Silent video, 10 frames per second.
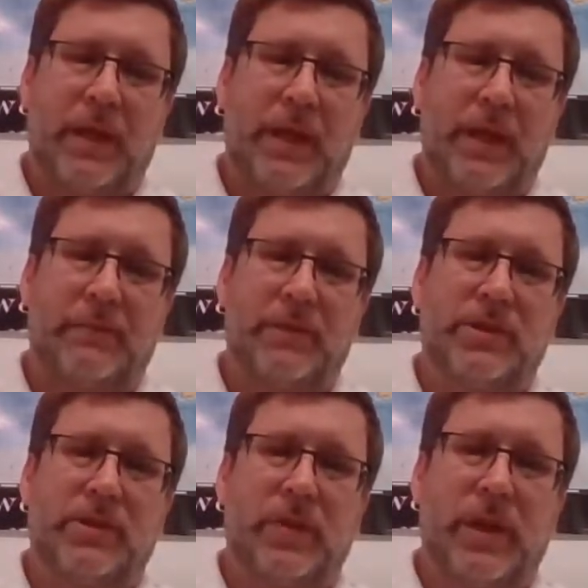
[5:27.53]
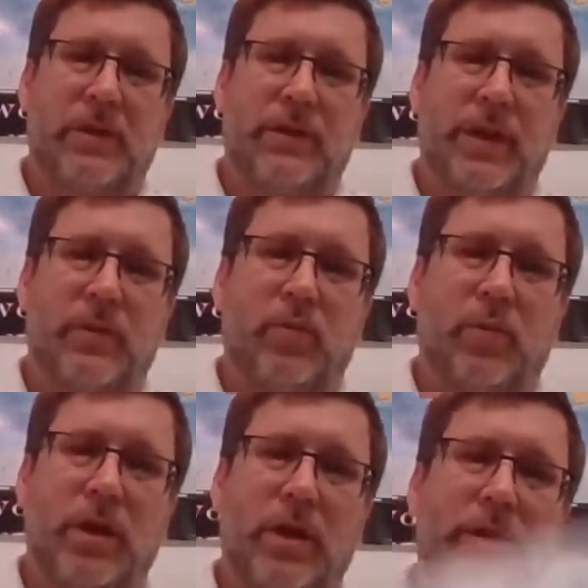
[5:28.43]
M is greater than
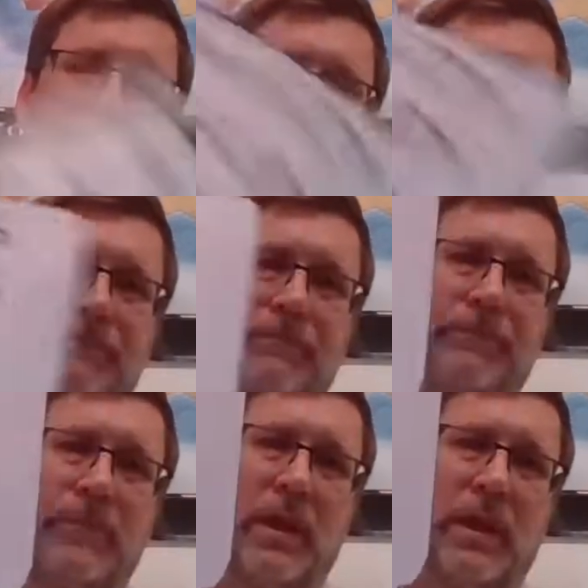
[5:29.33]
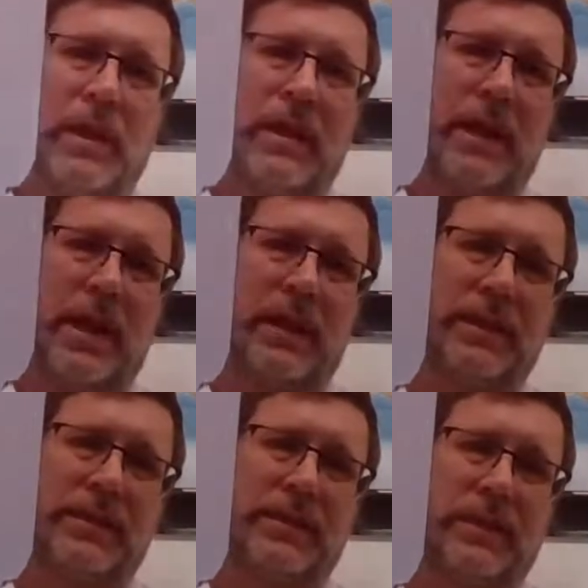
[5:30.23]
1. Now
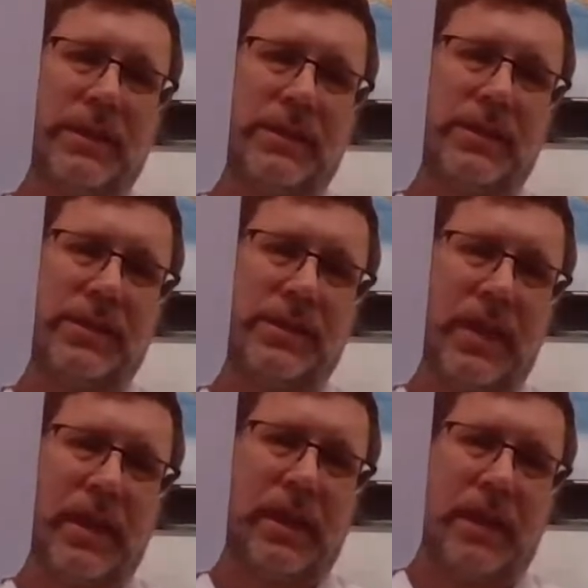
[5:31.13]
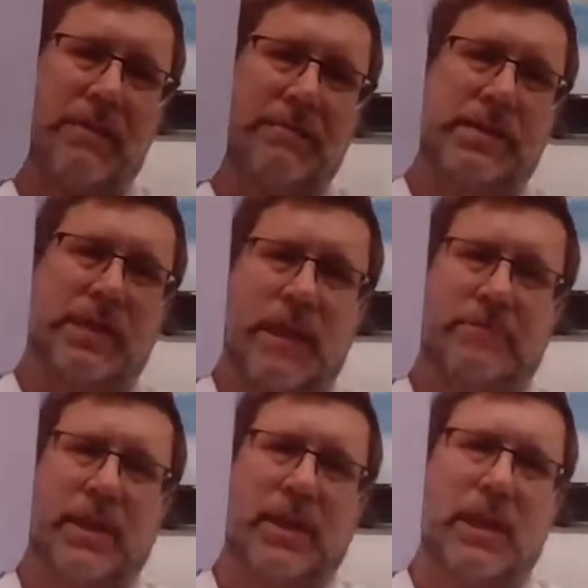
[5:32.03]
let's just say I'm a
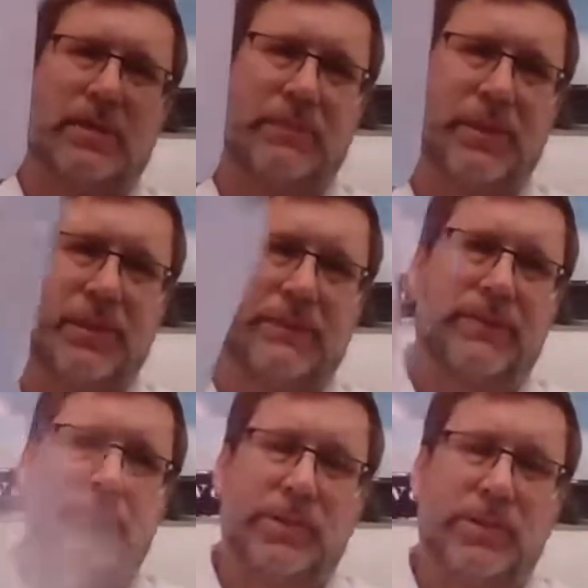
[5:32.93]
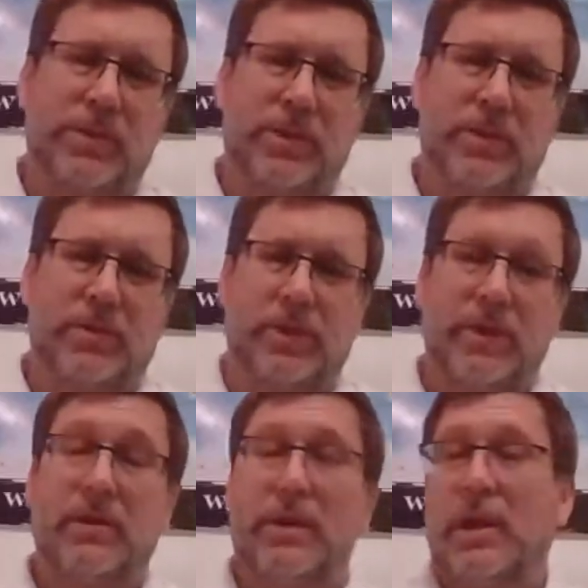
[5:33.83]
skeptic. I don't believe you, Mr.
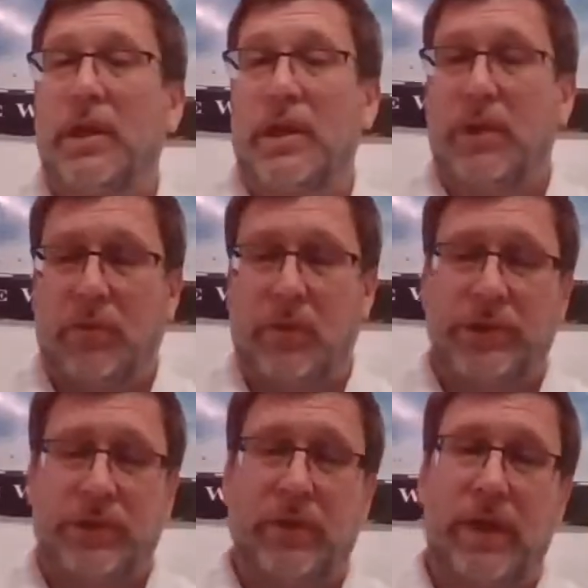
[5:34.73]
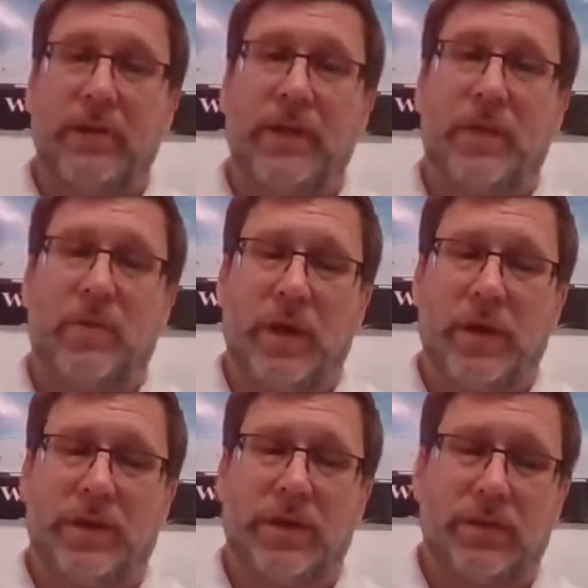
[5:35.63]
Sherwin. What's greater than a
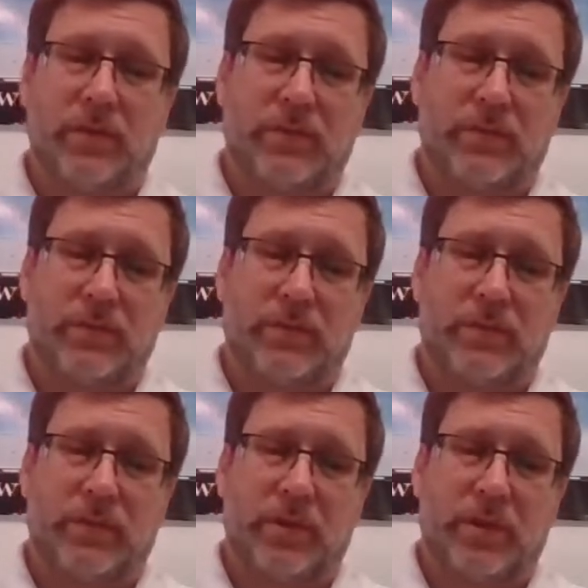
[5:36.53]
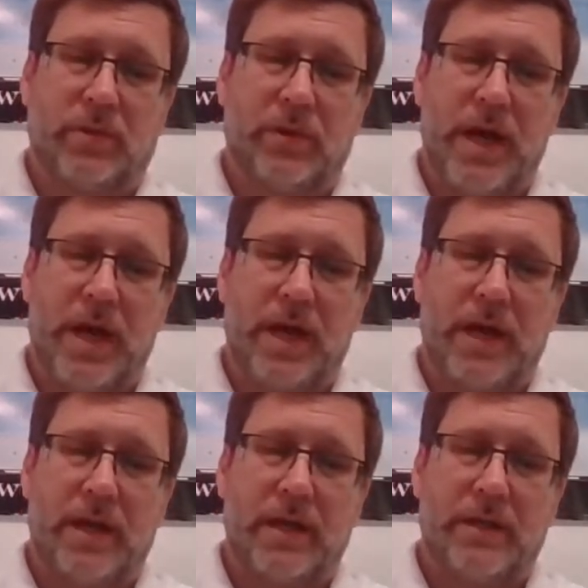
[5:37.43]
1? A 2. So
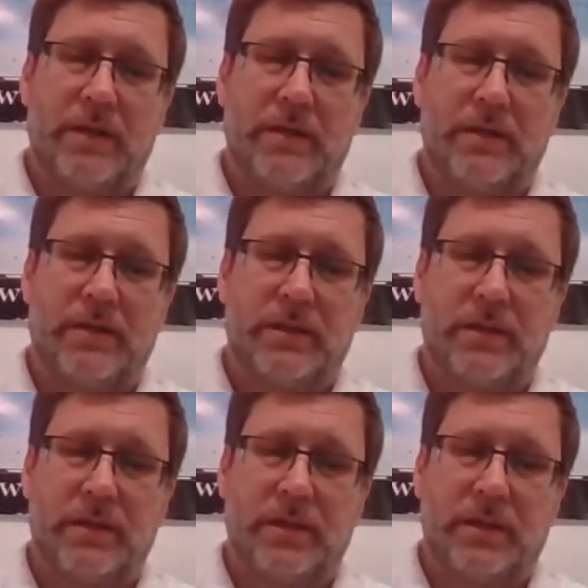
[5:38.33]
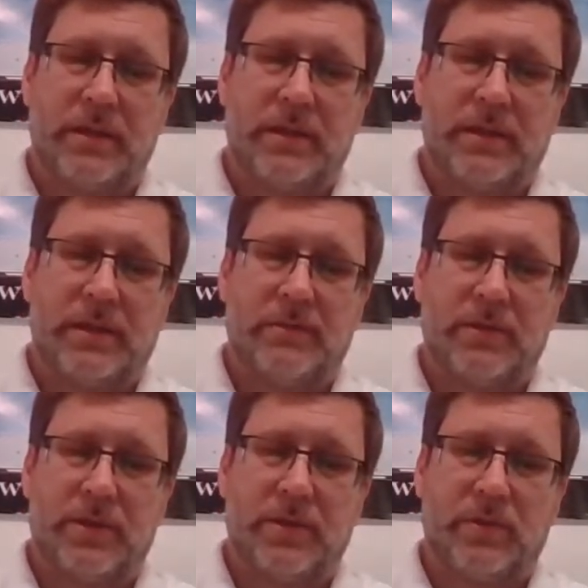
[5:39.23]
9. Let's
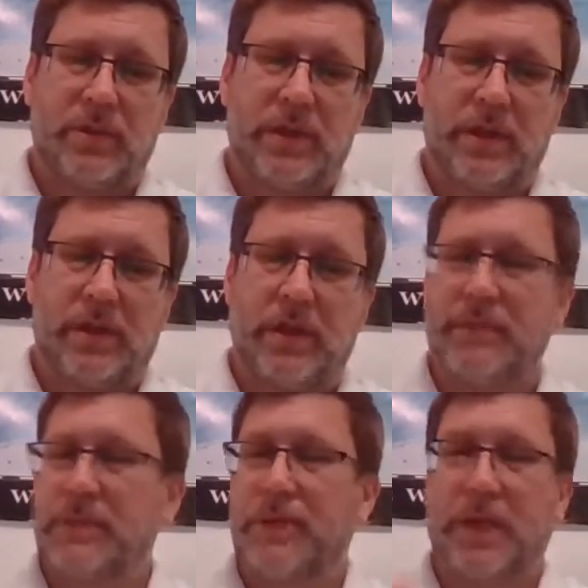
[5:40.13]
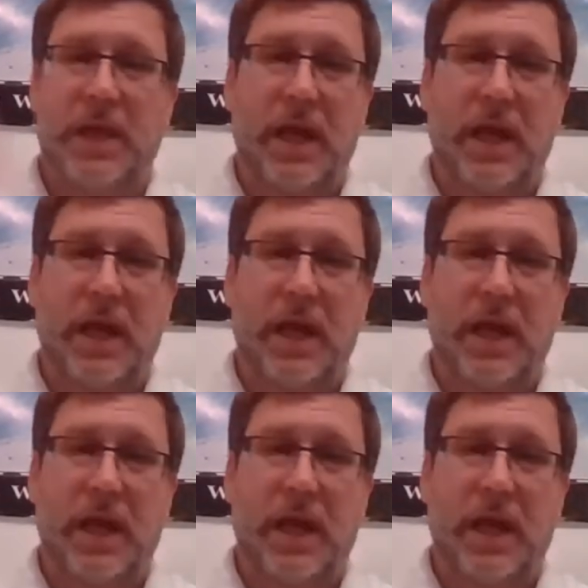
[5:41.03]
put 2 in there. I'm just picking.